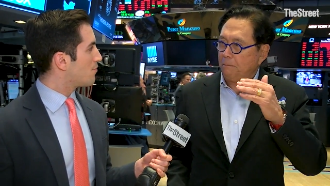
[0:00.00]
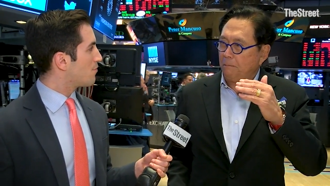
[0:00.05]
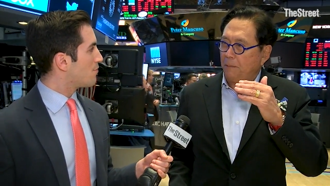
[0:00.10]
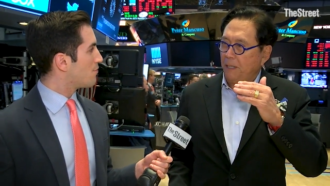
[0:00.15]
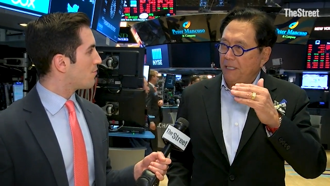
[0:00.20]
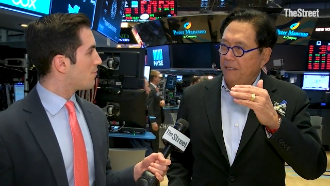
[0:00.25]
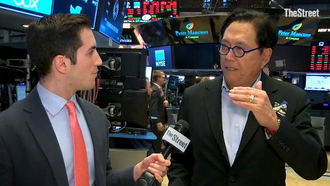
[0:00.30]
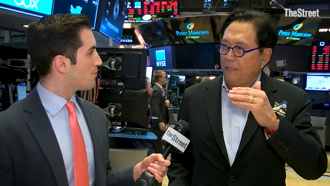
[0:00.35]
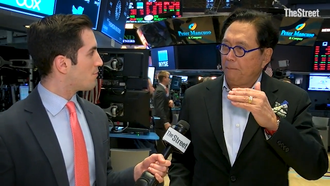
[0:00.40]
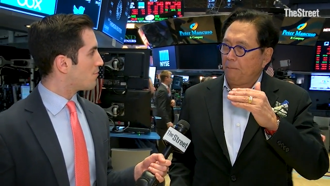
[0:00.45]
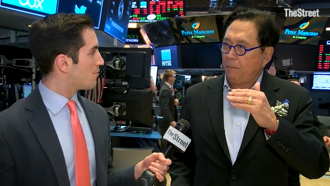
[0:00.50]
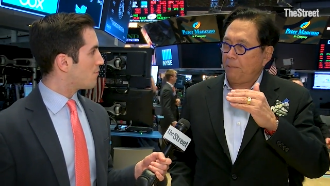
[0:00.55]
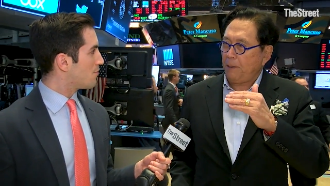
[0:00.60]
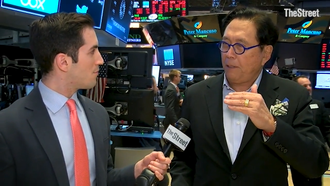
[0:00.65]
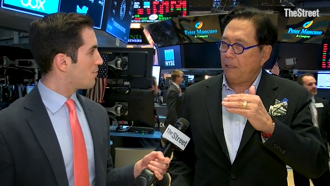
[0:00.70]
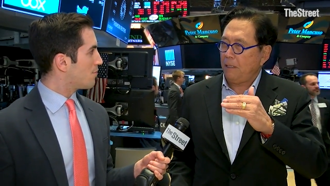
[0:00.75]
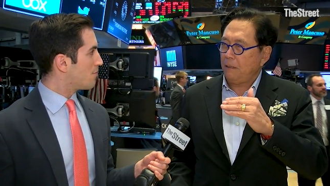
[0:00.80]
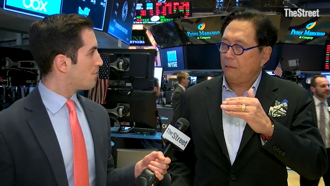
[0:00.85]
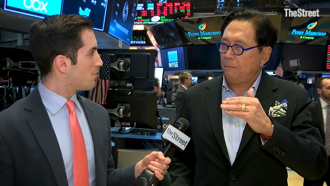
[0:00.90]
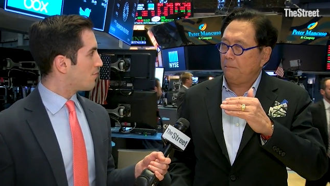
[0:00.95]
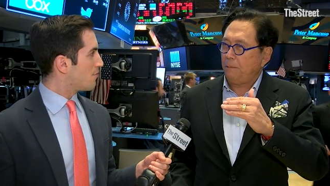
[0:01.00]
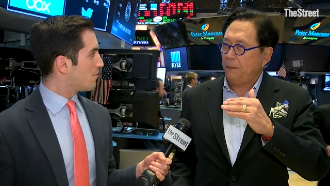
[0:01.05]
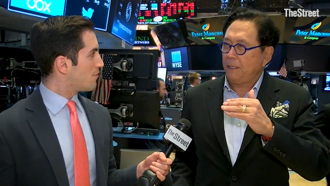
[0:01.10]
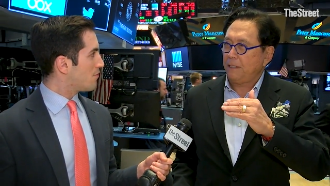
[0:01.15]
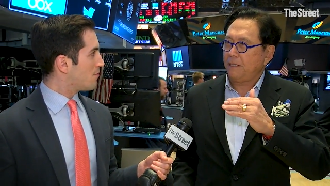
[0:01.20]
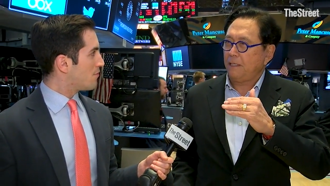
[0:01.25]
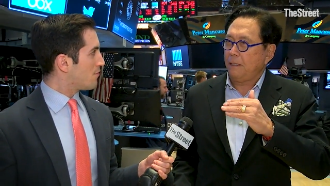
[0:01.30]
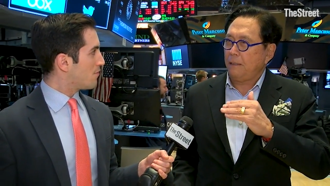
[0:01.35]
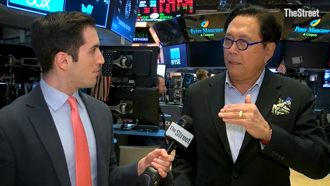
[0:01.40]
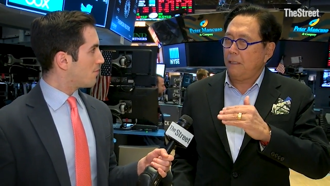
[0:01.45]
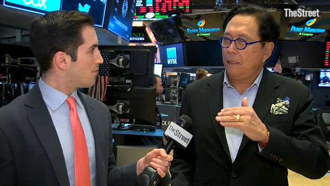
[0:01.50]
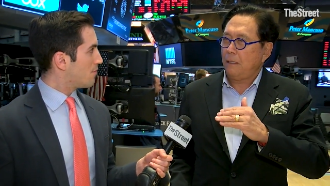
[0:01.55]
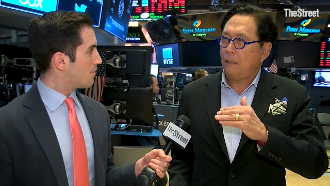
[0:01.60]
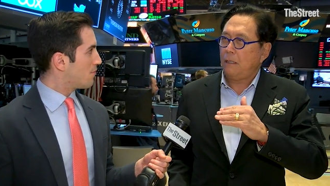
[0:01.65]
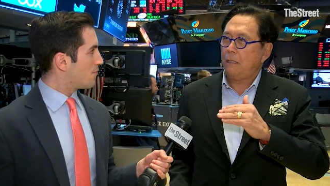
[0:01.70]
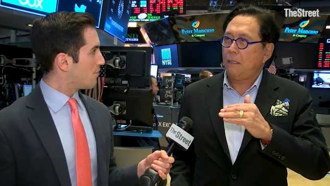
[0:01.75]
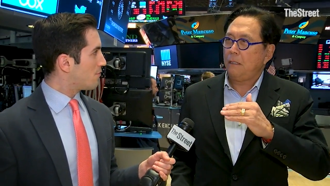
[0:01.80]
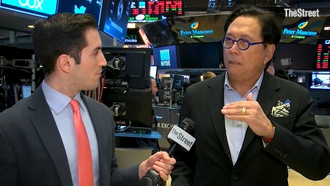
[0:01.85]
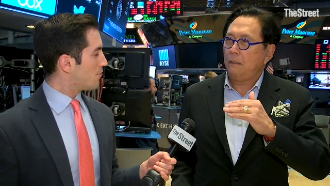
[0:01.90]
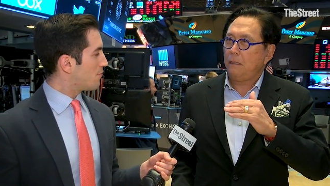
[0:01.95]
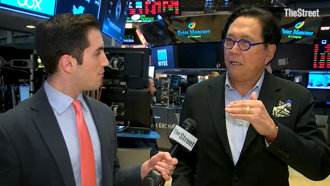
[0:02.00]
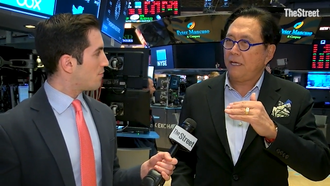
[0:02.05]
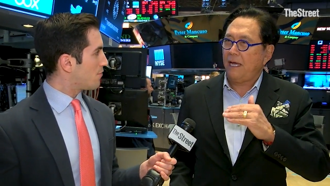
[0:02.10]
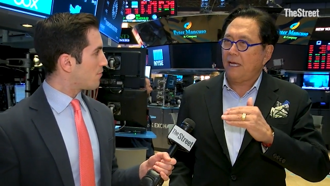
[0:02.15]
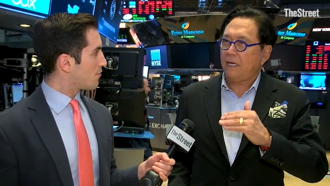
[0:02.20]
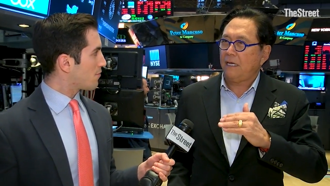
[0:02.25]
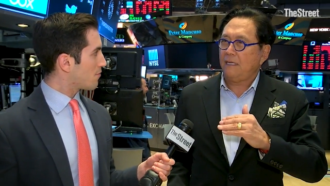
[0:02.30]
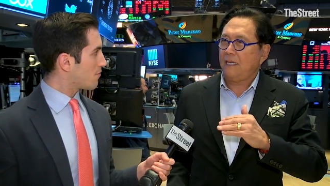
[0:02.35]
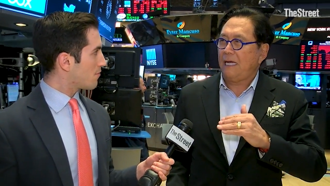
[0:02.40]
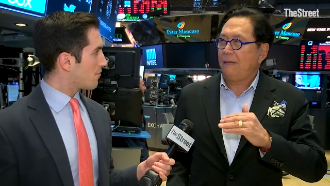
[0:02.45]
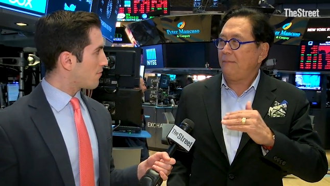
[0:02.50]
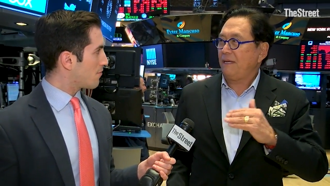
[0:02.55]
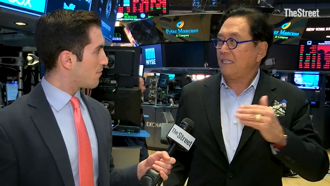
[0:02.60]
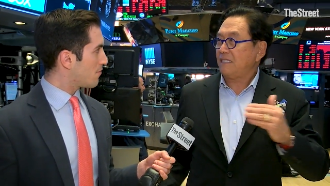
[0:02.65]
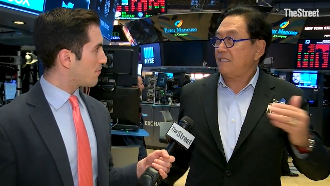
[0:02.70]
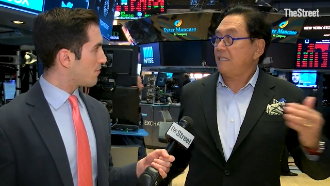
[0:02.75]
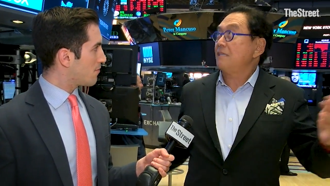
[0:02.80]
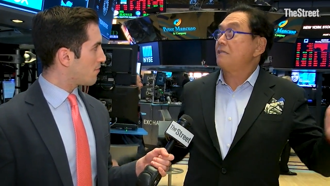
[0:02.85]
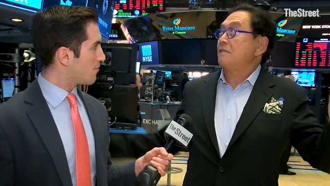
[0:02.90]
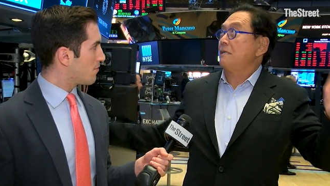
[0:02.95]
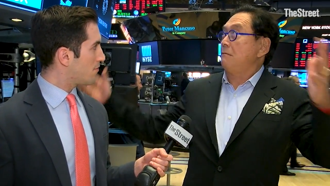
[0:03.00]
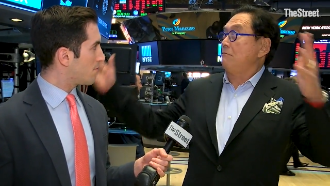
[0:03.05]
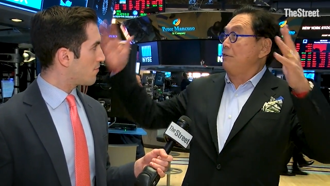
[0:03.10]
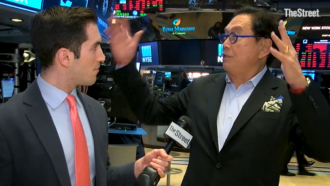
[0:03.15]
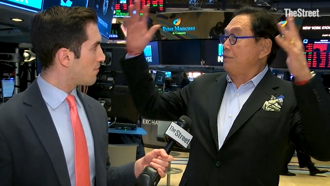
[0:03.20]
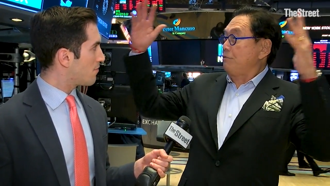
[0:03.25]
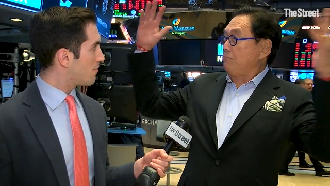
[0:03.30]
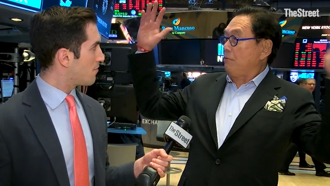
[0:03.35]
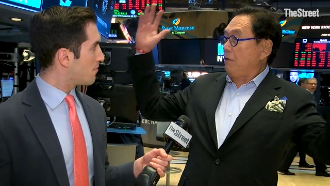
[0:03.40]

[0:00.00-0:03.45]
Speaker 1: but the, but the whole economic system, which